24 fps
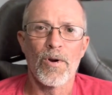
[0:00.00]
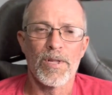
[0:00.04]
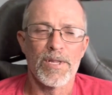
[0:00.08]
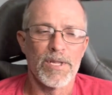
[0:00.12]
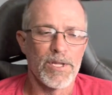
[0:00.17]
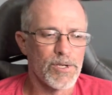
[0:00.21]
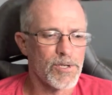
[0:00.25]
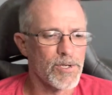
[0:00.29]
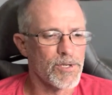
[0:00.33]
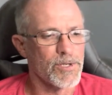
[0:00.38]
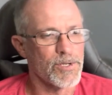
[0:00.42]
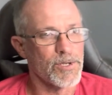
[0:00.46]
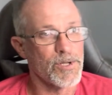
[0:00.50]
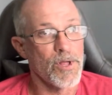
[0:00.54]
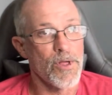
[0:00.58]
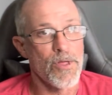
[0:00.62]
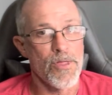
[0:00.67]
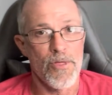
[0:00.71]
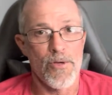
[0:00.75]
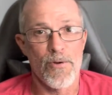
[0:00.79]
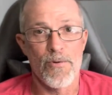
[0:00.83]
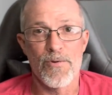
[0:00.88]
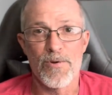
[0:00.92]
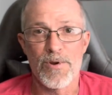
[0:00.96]
And this is the
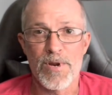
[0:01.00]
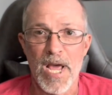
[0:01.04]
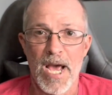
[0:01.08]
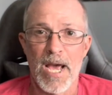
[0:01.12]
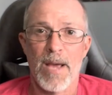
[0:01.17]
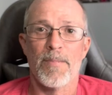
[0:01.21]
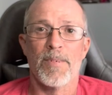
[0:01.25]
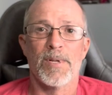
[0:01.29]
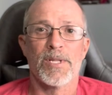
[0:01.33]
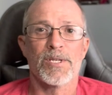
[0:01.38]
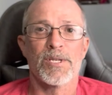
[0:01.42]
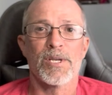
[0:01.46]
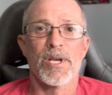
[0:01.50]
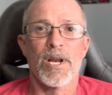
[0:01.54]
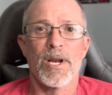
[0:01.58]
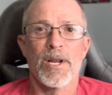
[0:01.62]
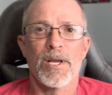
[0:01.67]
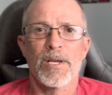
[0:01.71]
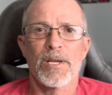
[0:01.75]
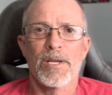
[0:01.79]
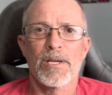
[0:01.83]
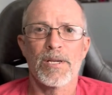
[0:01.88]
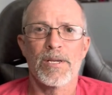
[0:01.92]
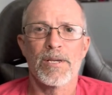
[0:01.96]
third time it's going
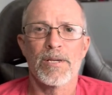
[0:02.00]
to